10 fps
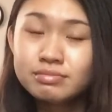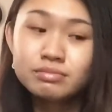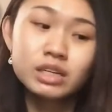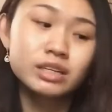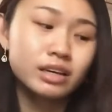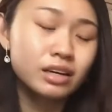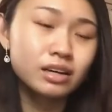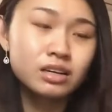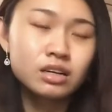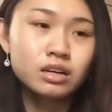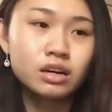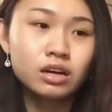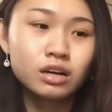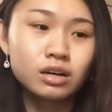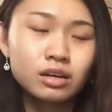But yeah,
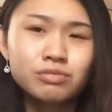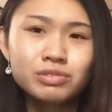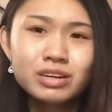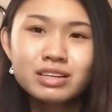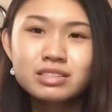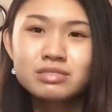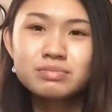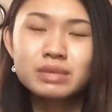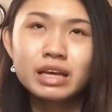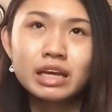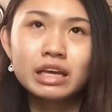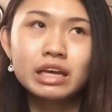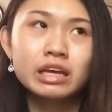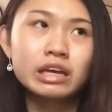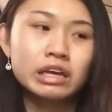if you guys
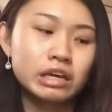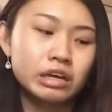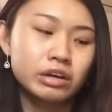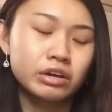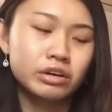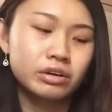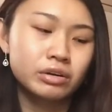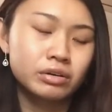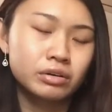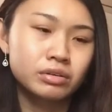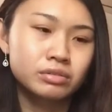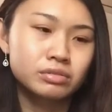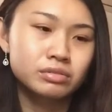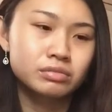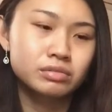hear
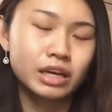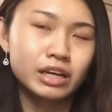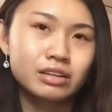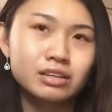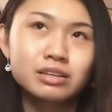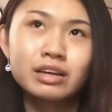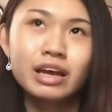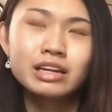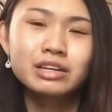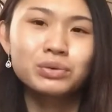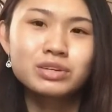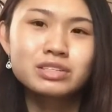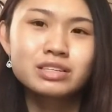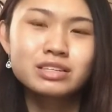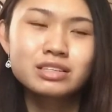like any
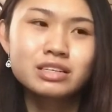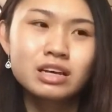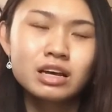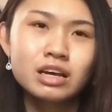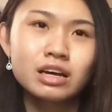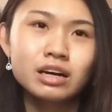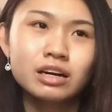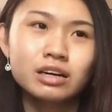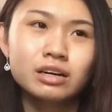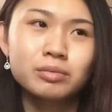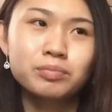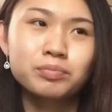noises, I